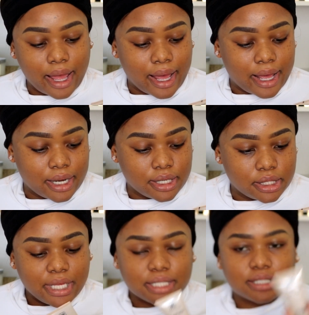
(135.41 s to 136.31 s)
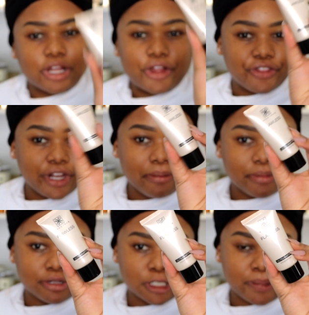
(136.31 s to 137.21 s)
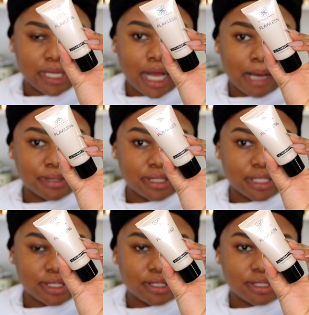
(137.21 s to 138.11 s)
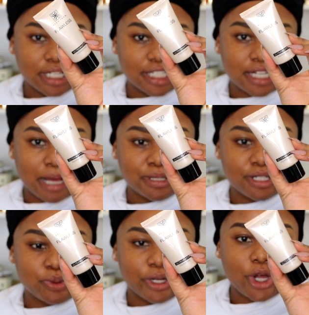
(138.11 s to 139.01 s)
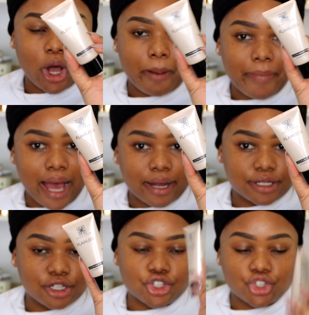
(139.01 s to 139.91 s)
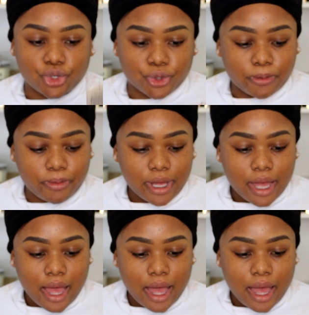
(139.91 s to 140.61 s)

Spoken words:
and it's 30 mils, but it comes in this really compact tube.